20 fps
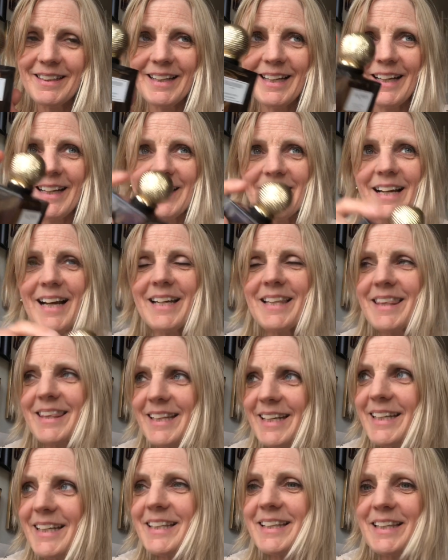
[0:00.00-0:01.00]
and I
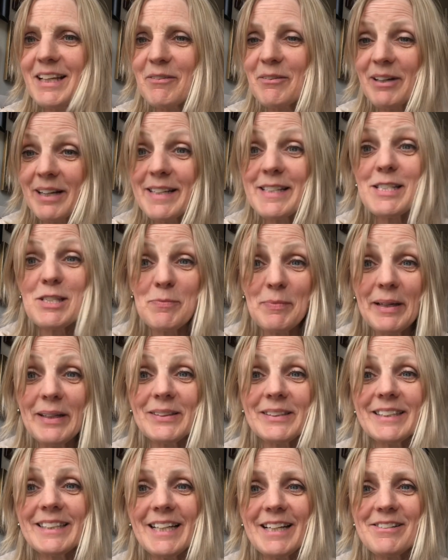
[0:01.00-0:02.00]
think that when I
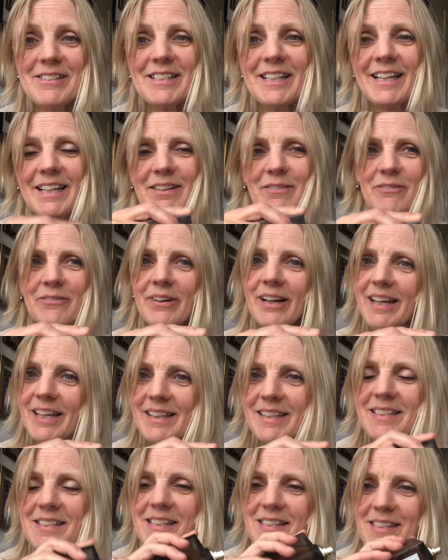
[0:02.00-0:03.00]
smelled it, I was like,
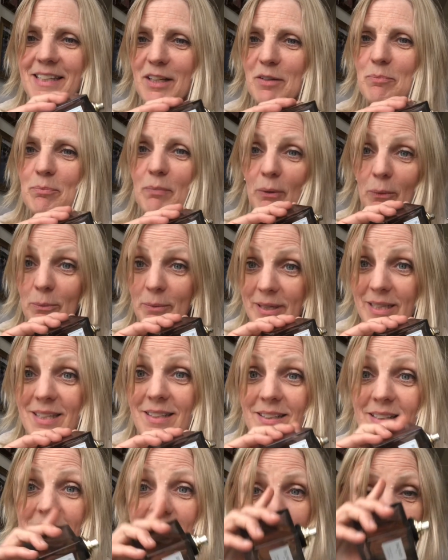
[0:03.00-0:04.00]
wait, this is like
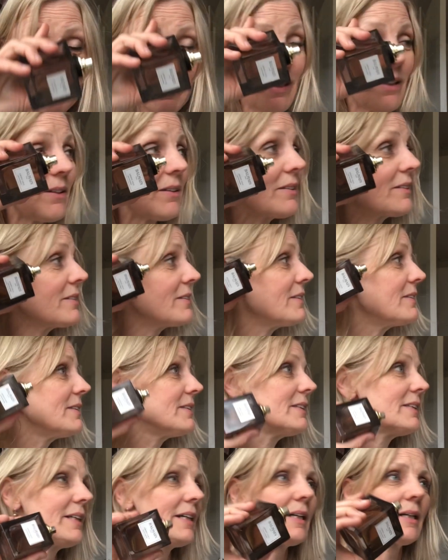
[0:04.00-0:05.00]
marine as well.
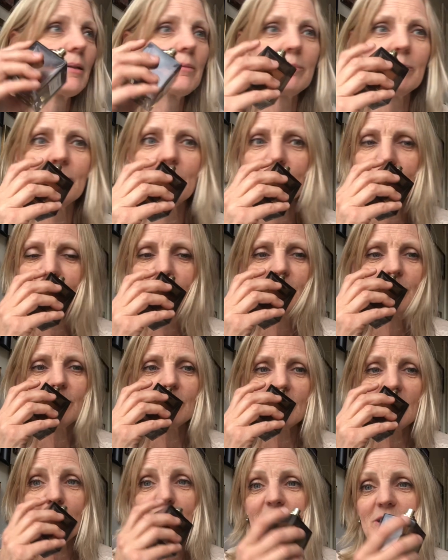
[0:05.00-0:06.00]
Um,
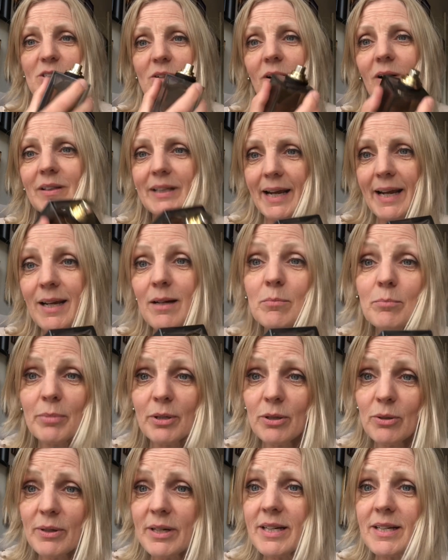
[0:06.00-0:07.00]
I mean, it's called Ambre
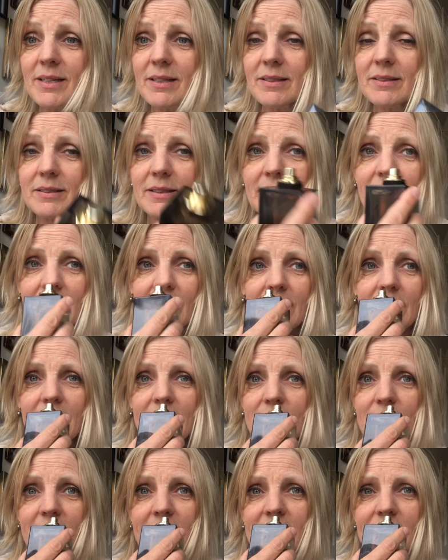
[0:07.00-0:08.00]
Gris.
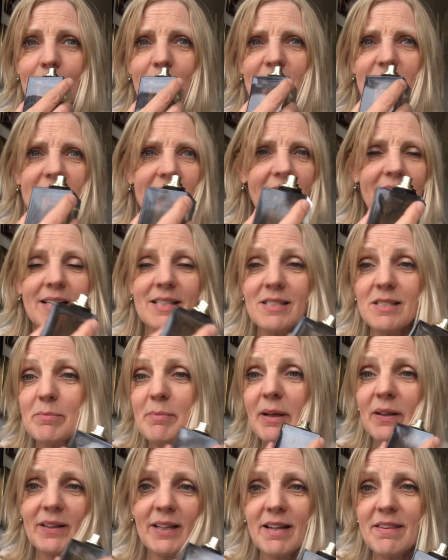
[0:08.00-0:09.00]
Uh, and someone said it doesn't
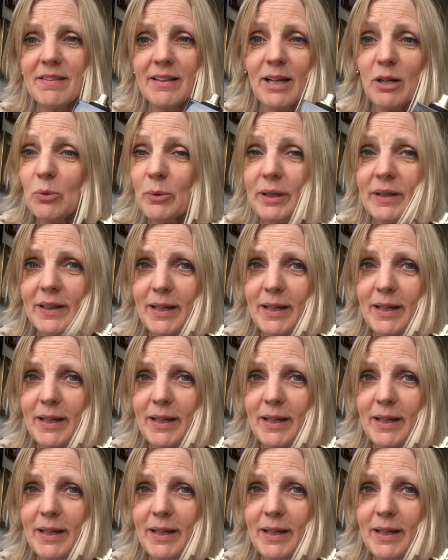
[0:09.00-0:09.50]
smell anything like real